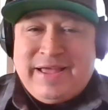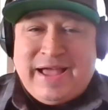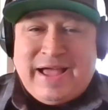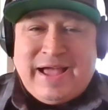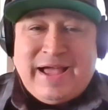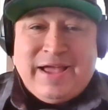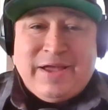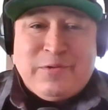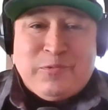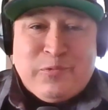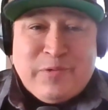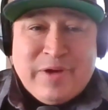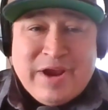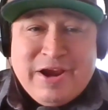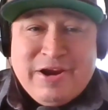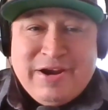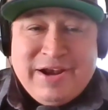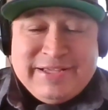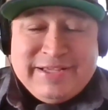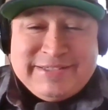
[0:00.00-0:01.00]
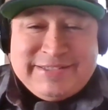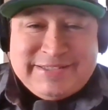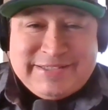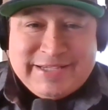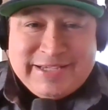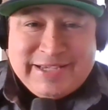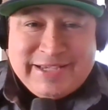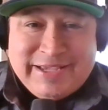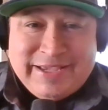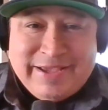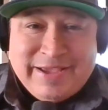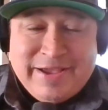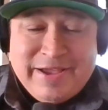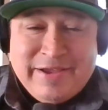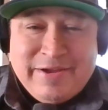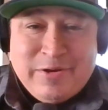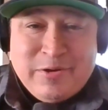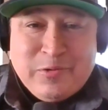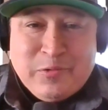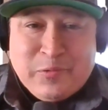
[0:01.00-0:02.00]
I rarely see
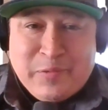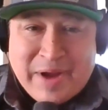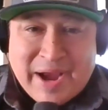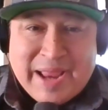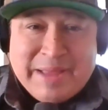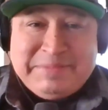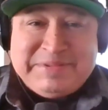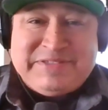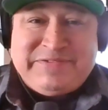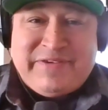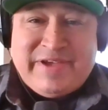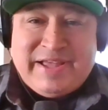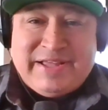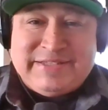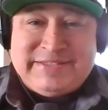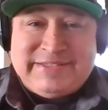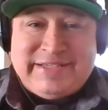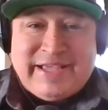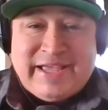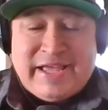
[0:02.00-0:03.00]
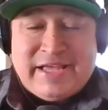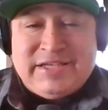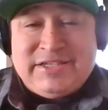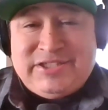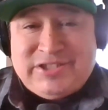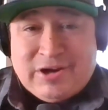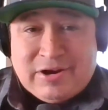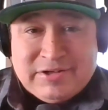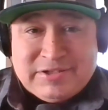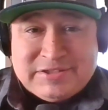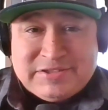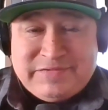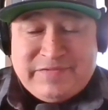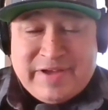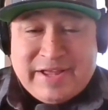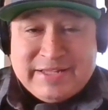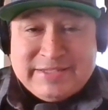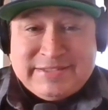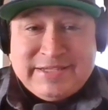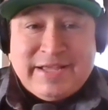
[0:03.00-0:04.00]
Rams fans and Chargers
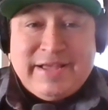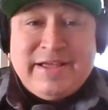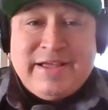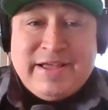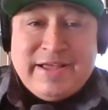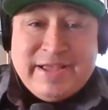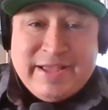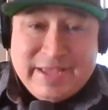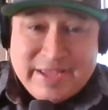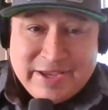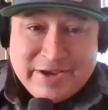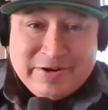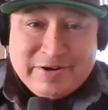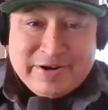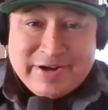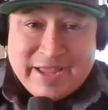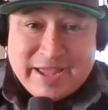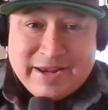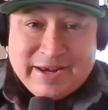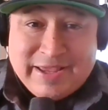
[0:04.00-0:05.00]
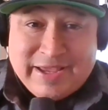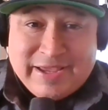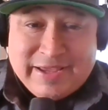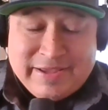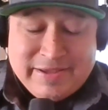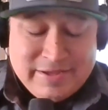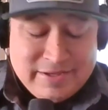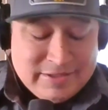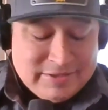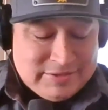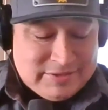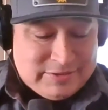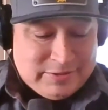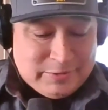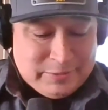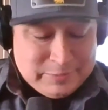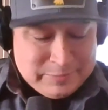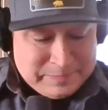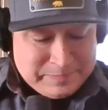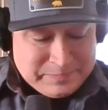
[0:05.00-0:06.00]
fans here in LA.
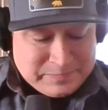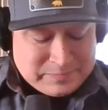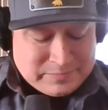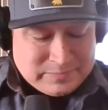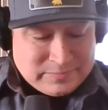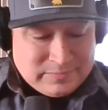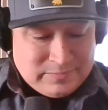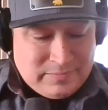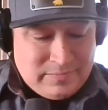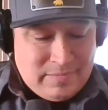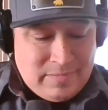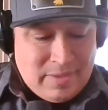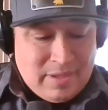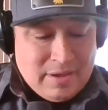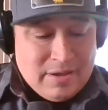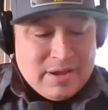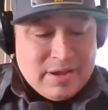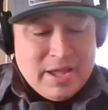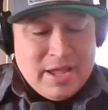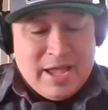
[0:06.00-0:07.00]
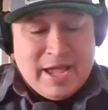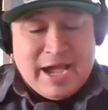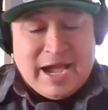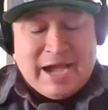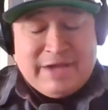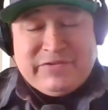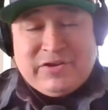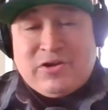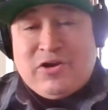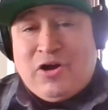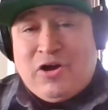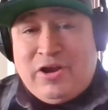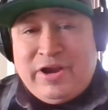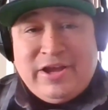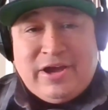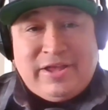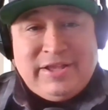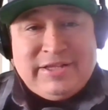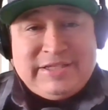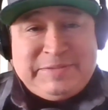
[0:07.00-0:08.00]
So after
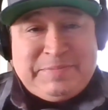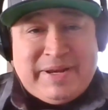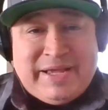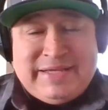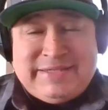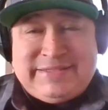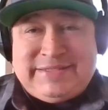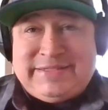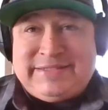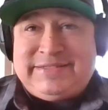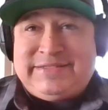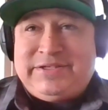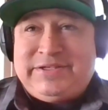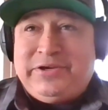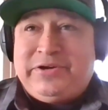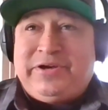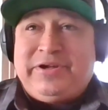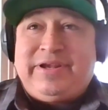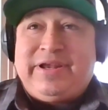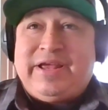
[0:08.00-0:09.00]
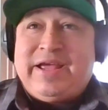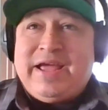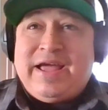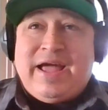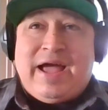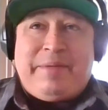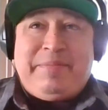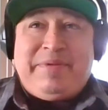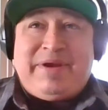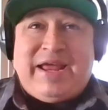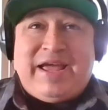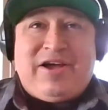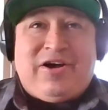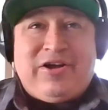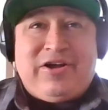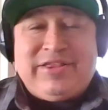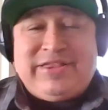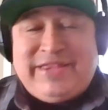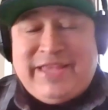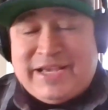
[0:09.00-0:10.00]
calling all these places, I
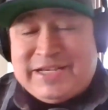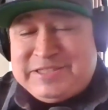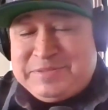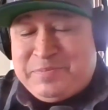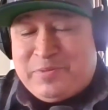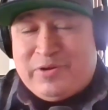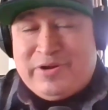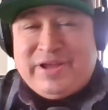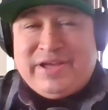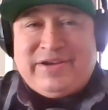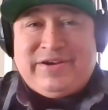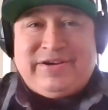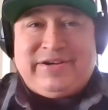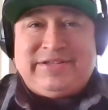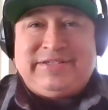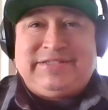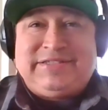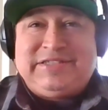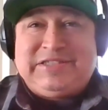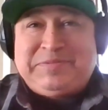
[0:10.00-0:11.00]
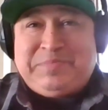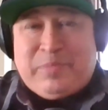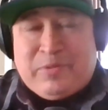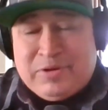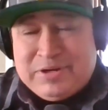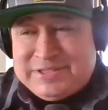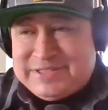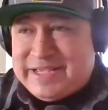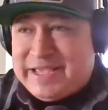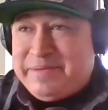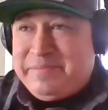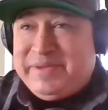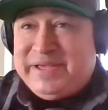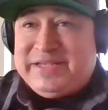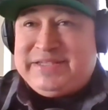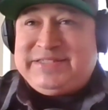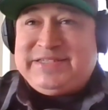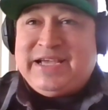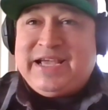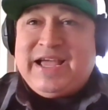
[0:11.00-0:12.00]
called Dick's Sporting Goods, Sports
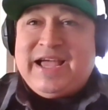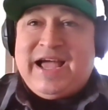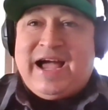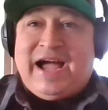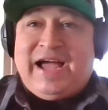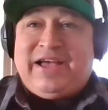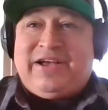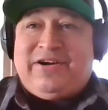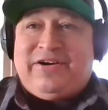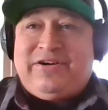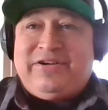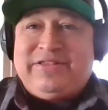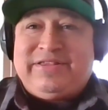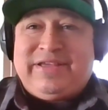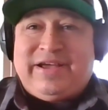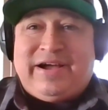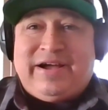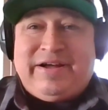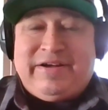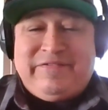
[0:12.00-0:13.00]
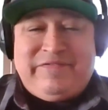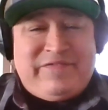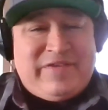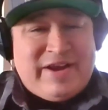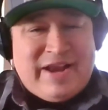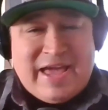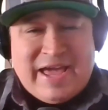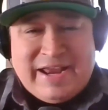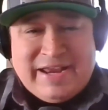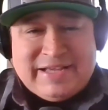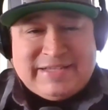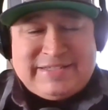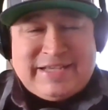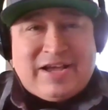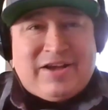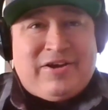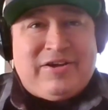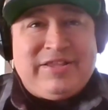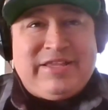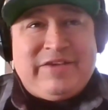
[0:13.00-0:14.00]
Image. I called Fanatics.
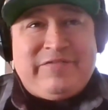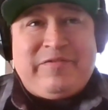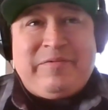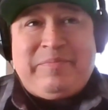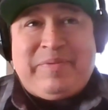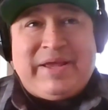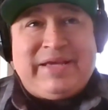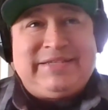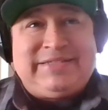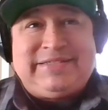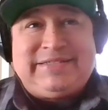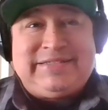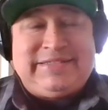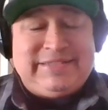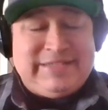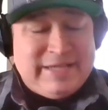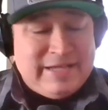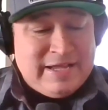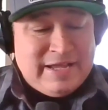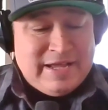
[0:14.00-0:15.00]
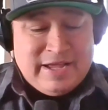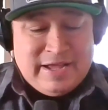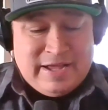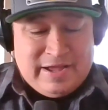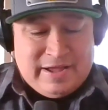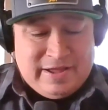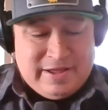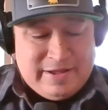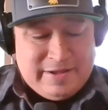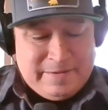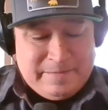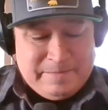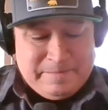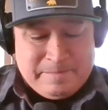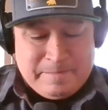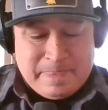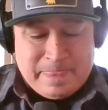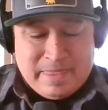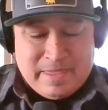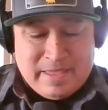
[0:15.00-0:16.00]
I called different places
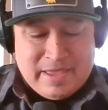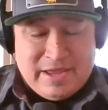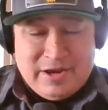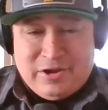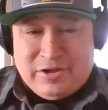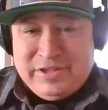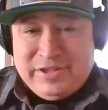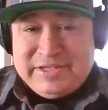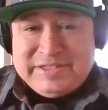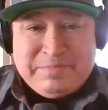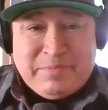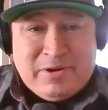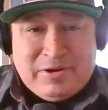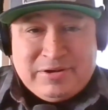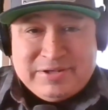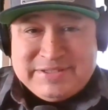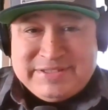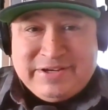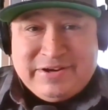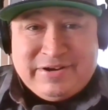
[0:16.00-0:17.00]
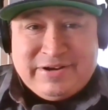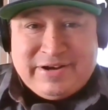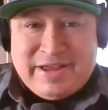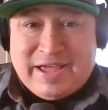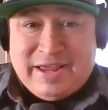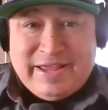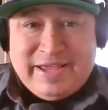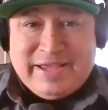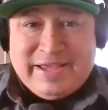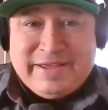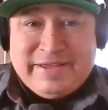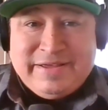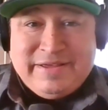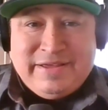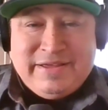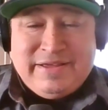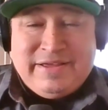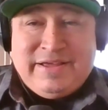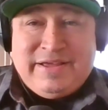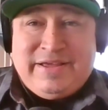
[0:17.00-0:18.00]
in all these malls here in LA.
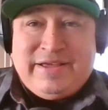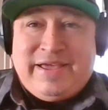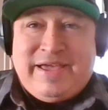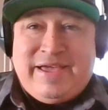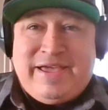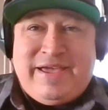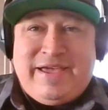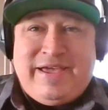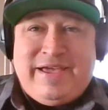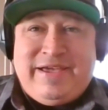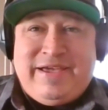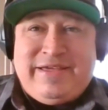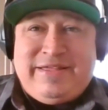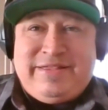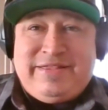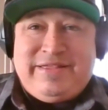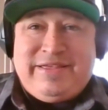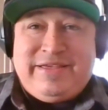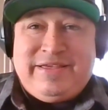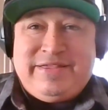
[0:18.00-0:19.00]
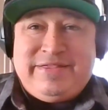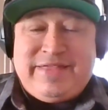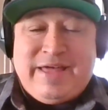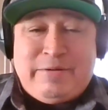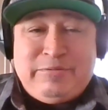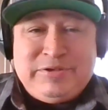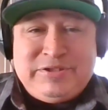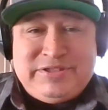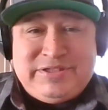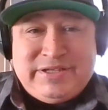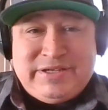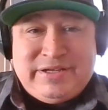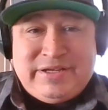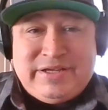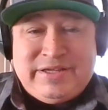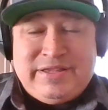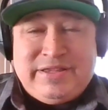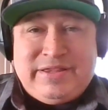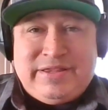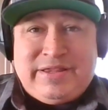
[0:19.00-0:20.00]
And that was
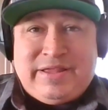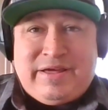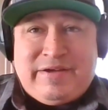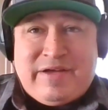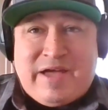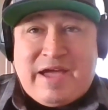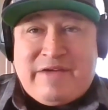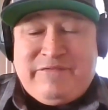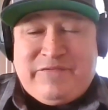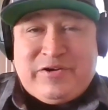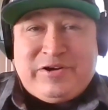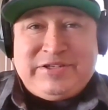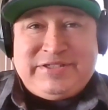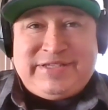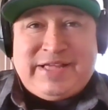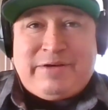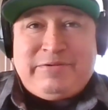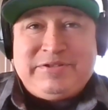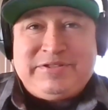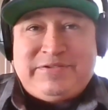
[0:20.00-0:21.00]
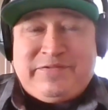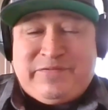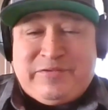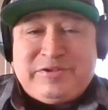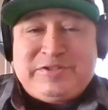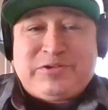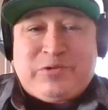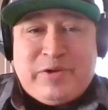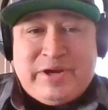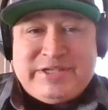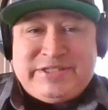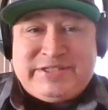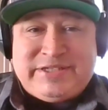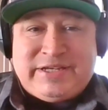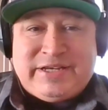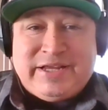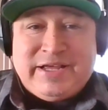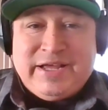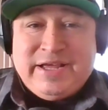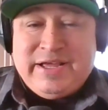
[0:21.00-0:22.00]
the first
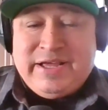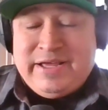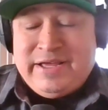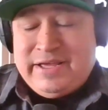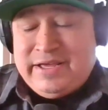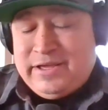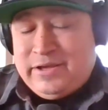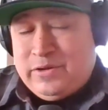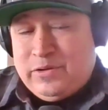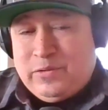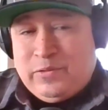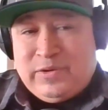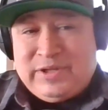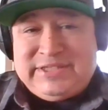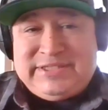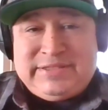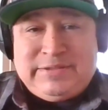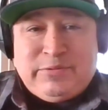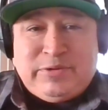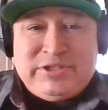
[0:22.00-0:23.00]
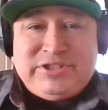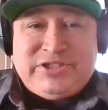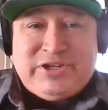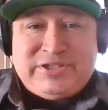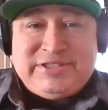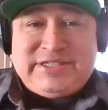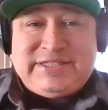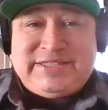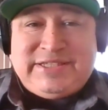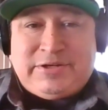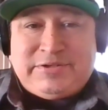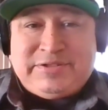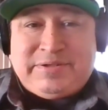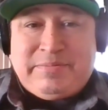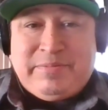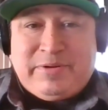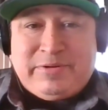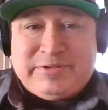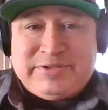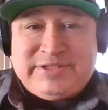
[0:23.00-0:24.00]
question. What jersey sells
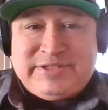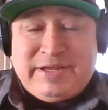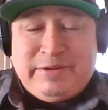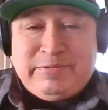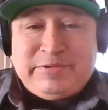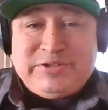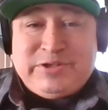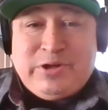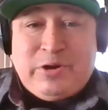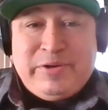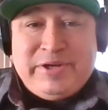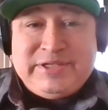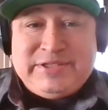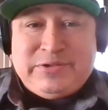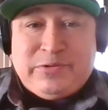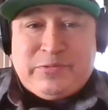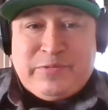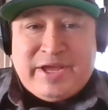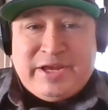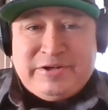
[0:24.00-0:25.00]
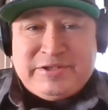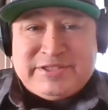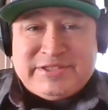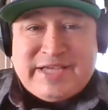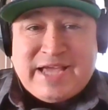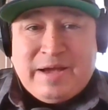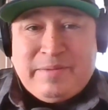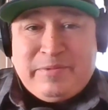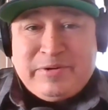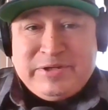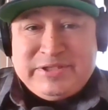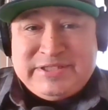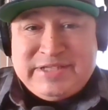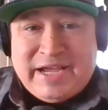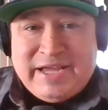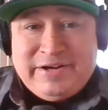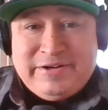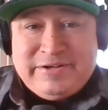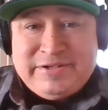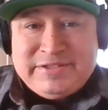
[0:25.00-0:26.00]
the most? And it was always Raiders, Cowboys,
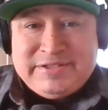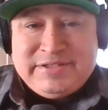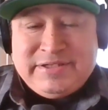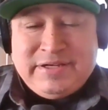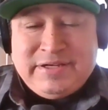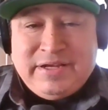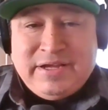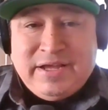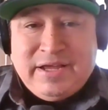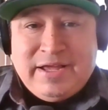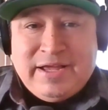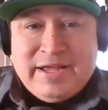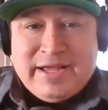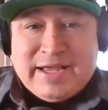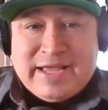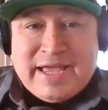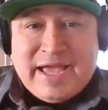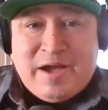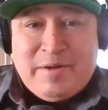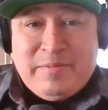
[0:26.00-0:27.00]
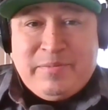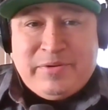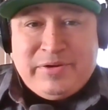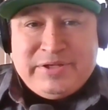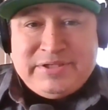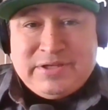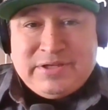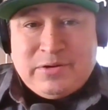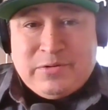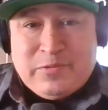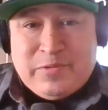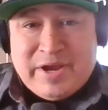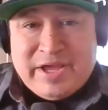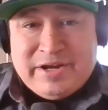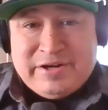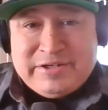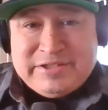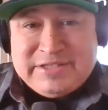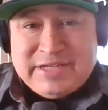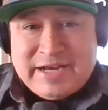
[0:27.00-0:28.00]
Niners. Cowboys,
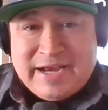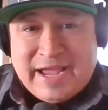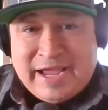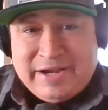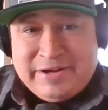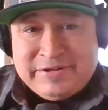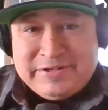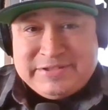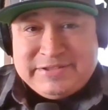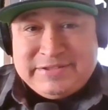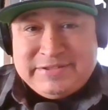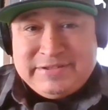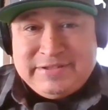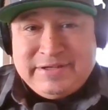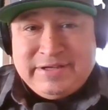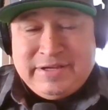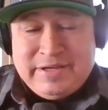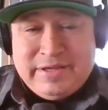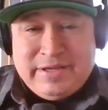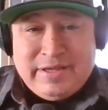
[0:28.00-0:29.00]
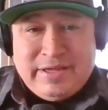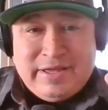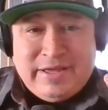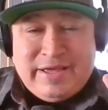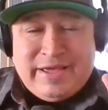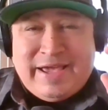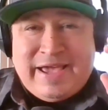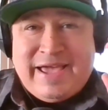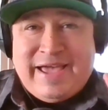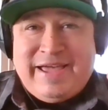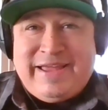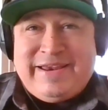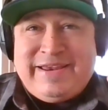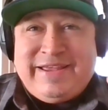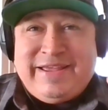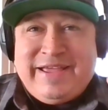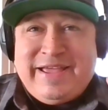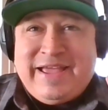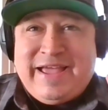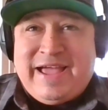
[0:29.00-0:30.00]
Raiders, Niners.
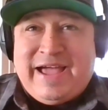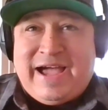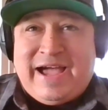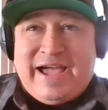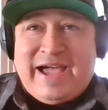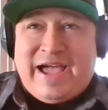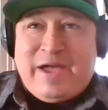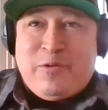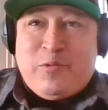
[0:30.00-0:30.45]
And I